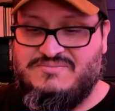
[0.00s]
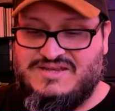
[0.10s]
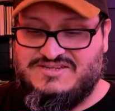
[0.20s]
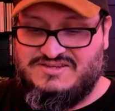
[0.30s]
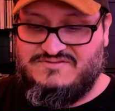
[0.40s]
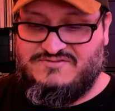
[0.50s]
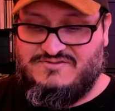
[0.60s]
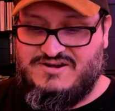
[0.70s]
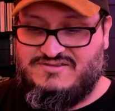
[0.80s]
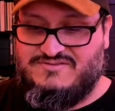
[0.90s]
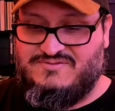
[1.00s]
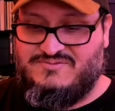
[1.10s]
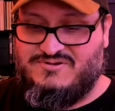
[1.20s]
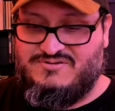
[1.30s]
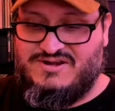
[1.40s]
me actually give credit to
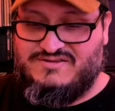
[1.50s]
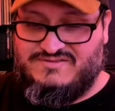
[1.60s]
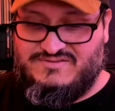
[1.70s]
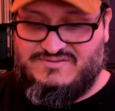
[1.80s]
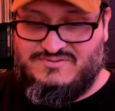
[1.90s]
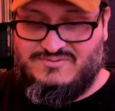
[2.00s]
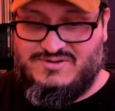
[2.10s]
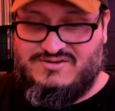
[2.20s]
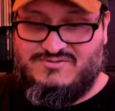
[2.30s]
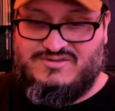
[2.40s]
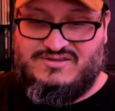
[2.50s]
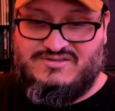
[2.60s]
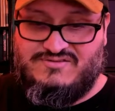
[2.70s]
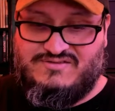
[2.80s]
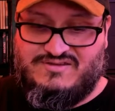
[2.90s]
where credit's due. I know that
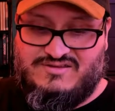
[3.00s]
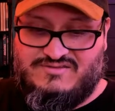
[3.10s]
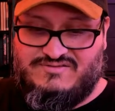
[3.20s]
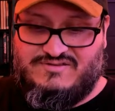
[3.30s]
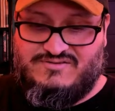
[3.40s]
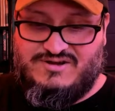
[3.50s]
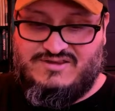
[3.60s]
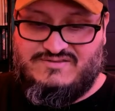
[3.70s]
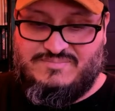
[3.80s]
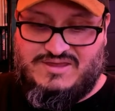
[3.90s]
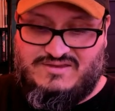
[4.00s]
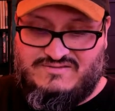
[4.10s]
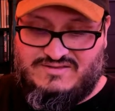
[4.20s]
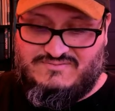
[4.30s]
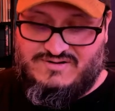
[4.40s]
there's a credits
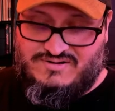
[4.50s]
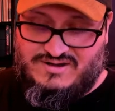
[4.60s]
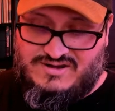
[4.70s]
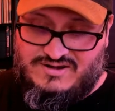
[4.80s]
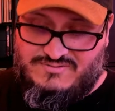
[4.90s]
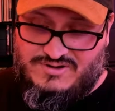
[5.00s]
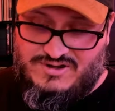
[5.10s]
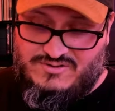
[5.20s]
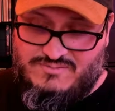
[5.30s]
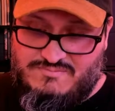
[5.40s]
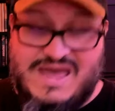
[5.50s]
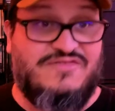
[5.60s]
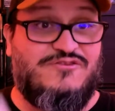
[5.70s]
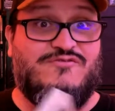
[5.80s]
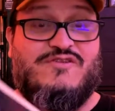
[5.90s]
page at the very end. Here we go.
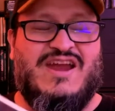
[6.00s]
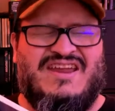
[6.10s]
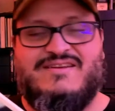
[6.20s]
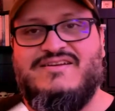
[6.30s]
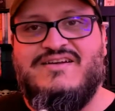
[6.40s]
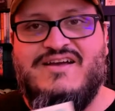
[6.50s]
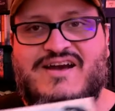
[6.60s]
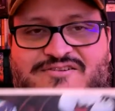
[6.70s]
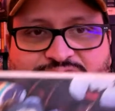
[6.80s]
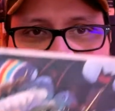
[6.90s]
Matthew Frank. I don't know